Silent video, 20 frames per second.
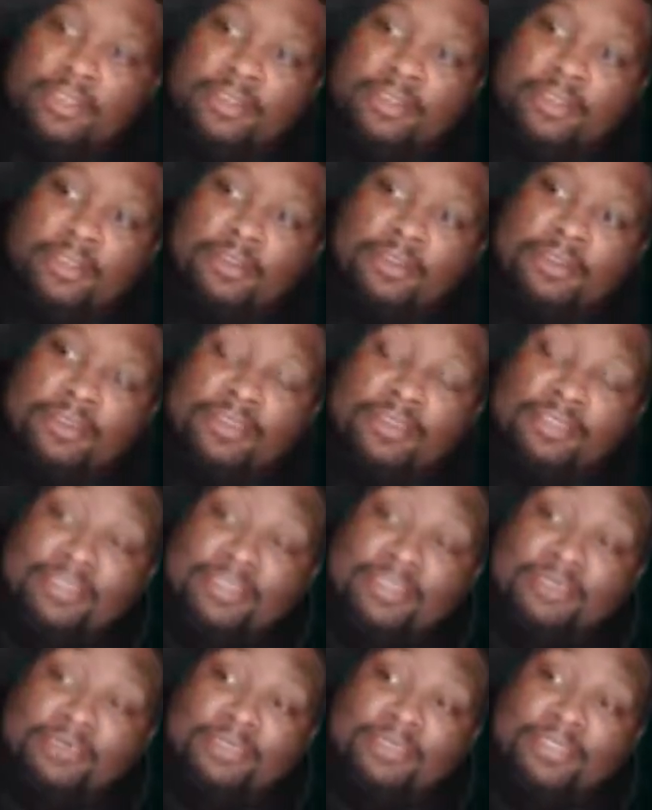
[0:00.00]
Oh,
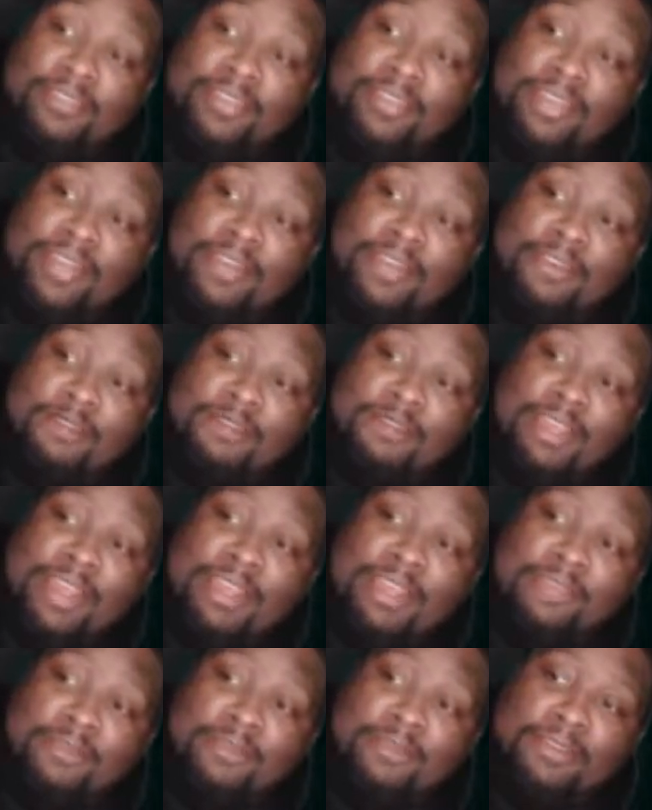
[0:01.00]
awesome. Look at that. No
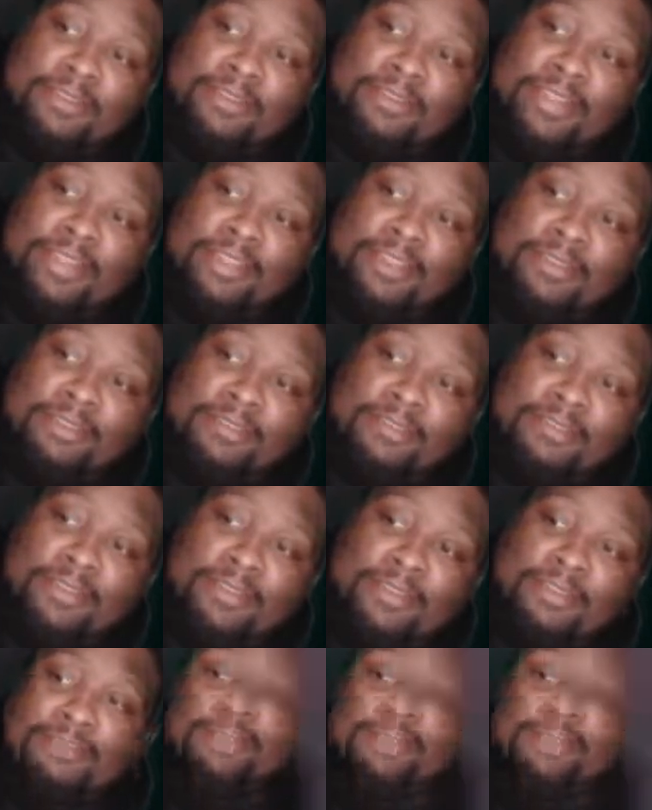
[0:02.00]
light. Okay, cool, cool.